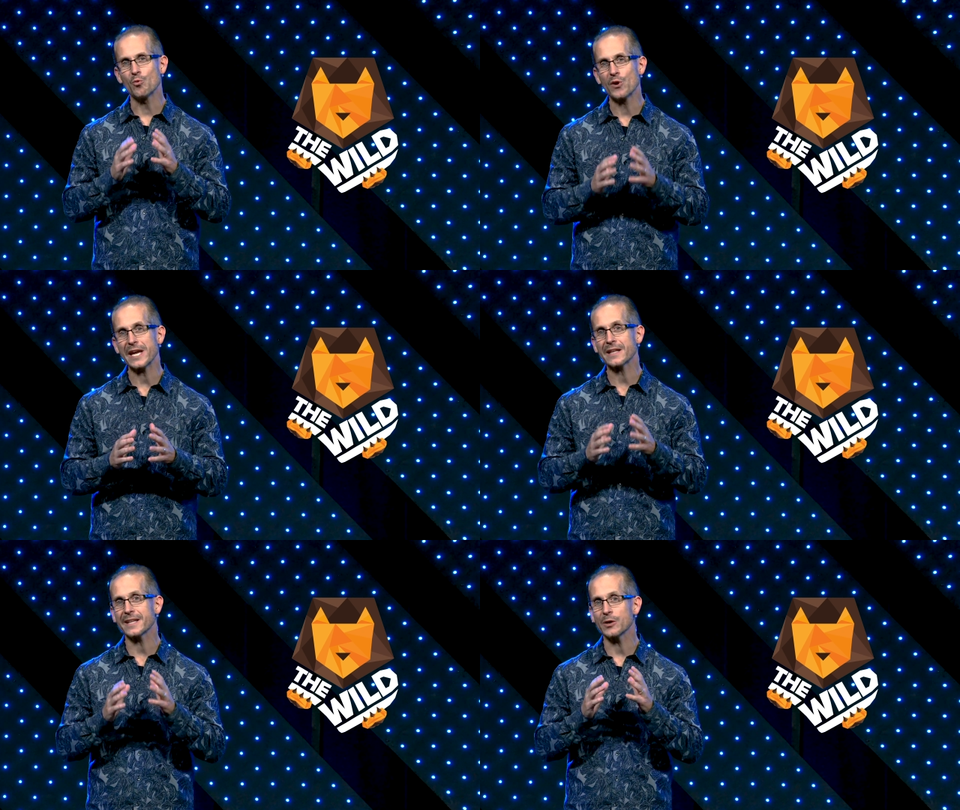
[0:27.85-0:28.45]

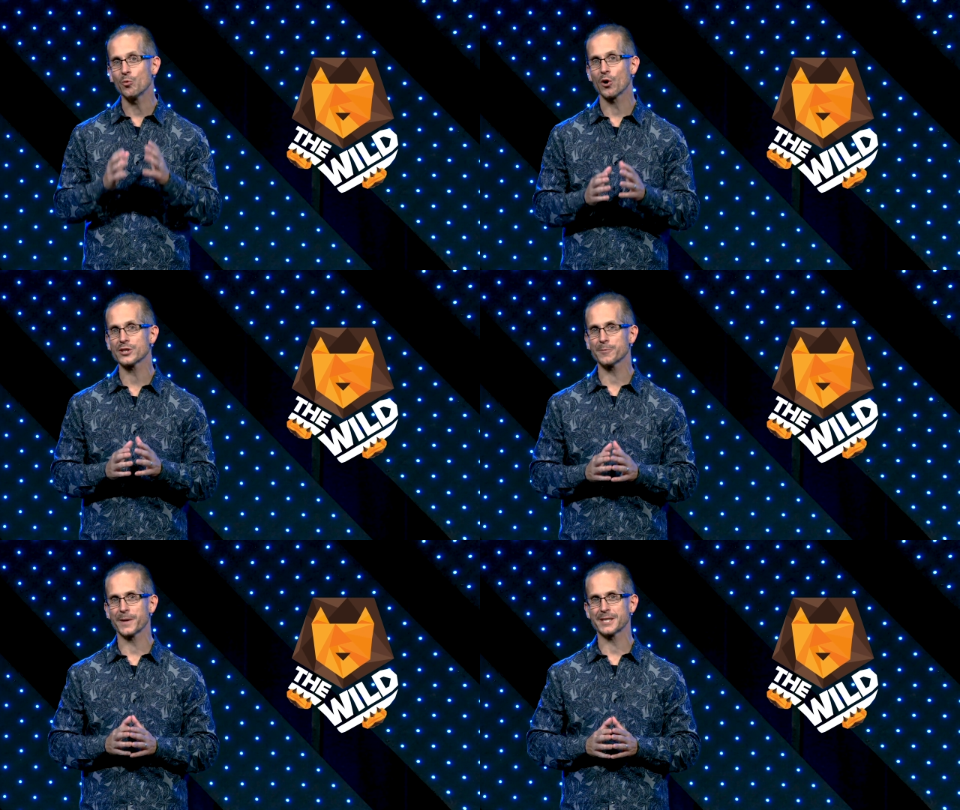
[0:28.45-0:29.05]
weekly
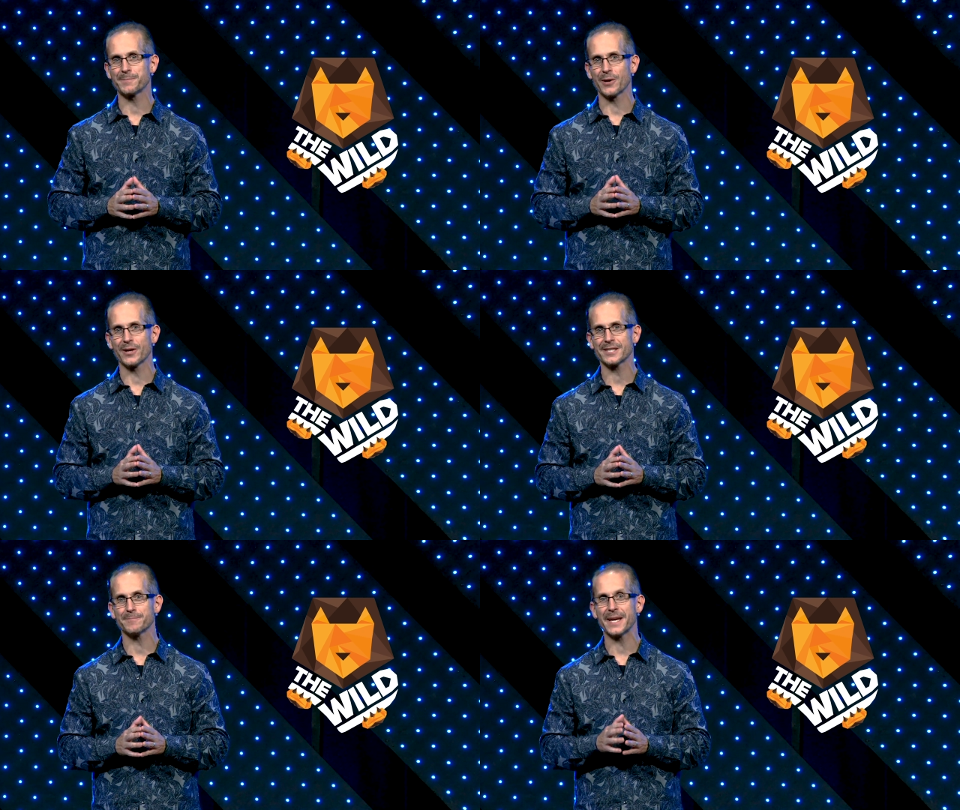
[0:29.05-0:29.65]
worship
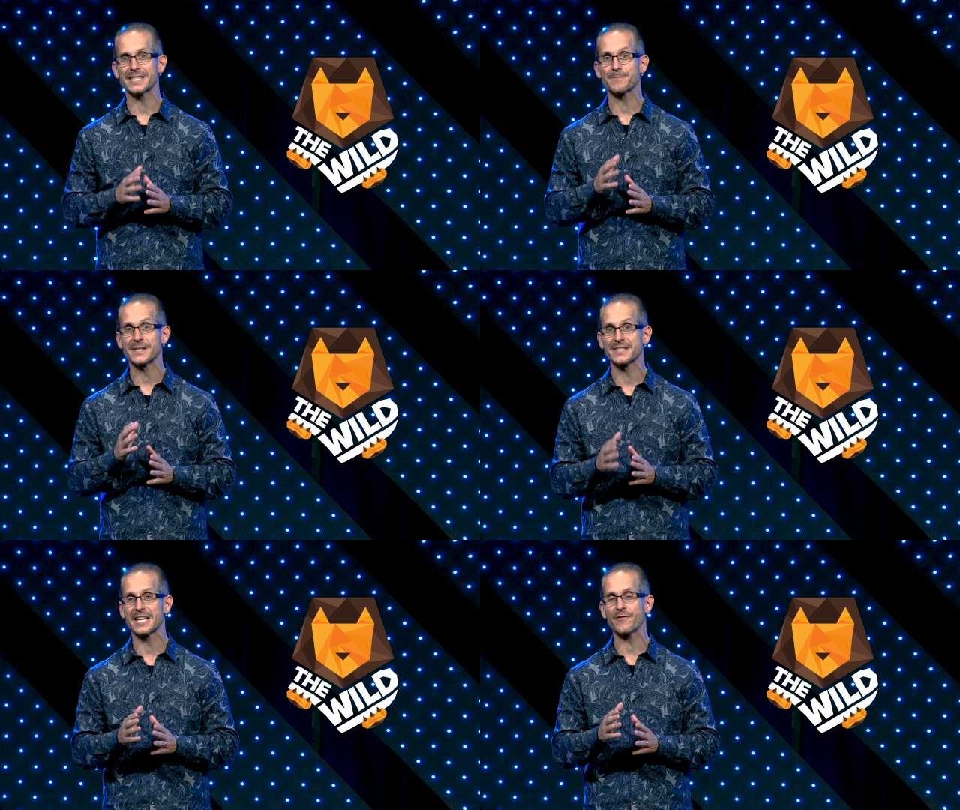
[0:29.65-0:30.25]
experience made
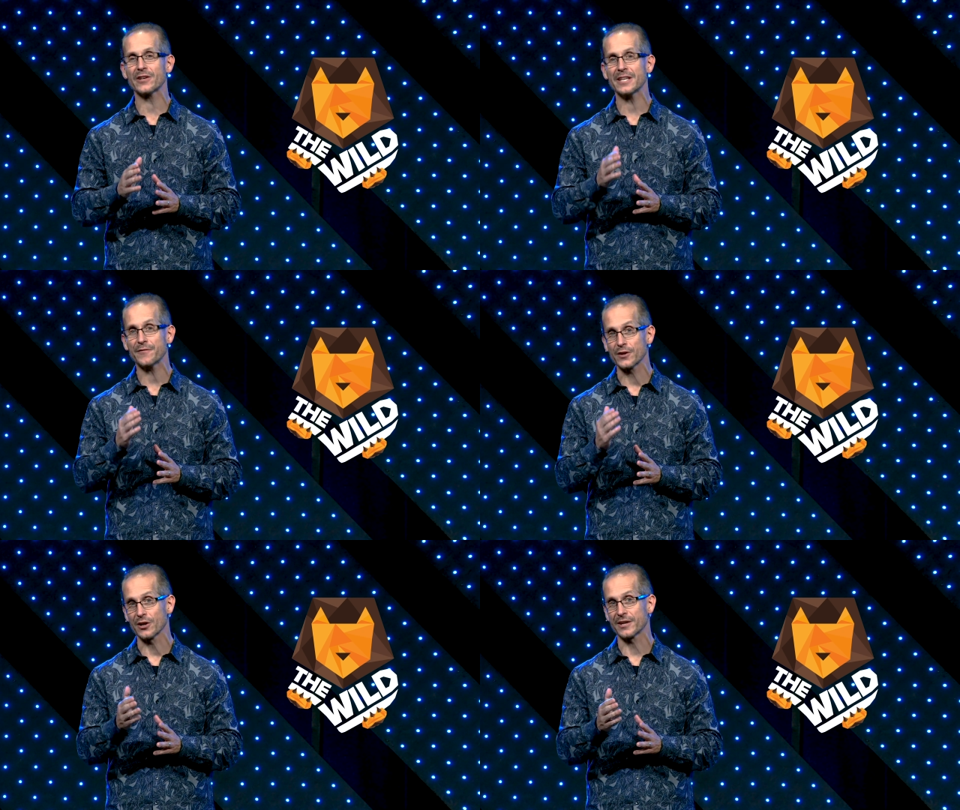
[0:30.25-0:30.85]
specifically
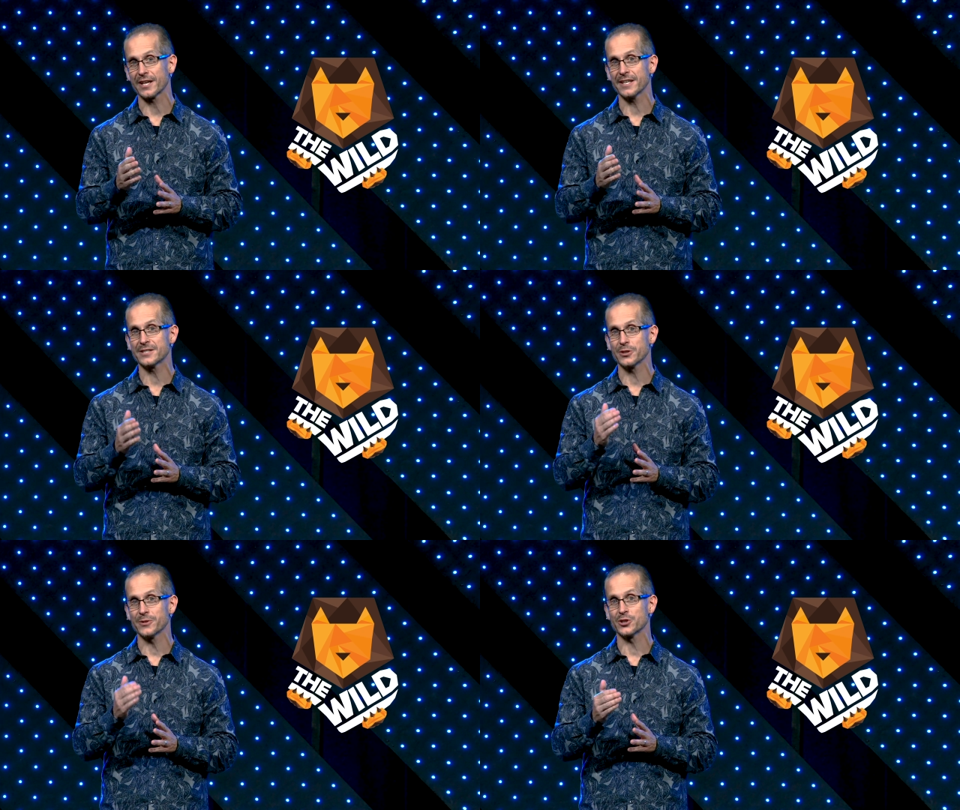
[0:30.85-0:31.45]
for your
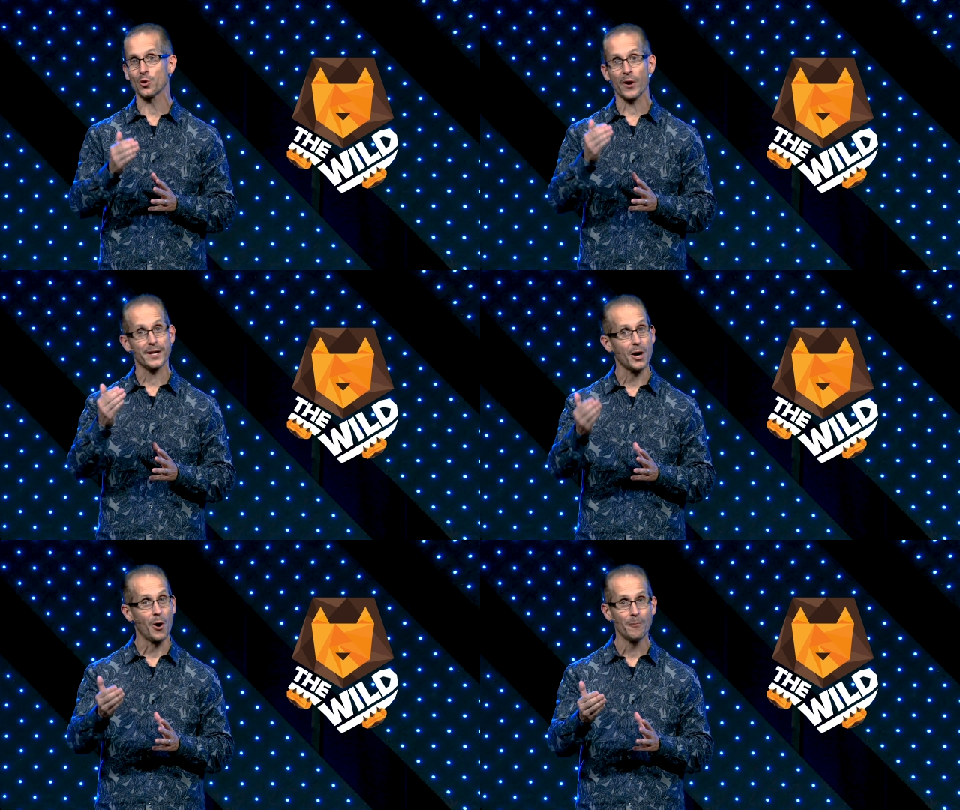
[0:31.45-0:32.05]
kids to enjoy
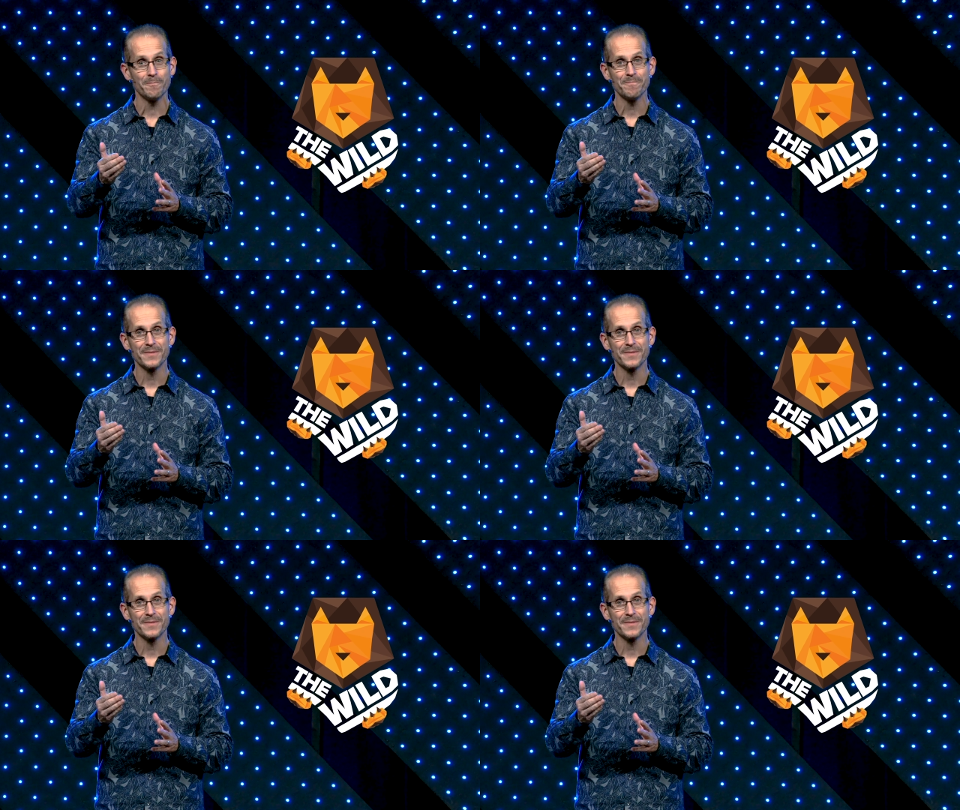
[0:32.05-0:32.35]
at home?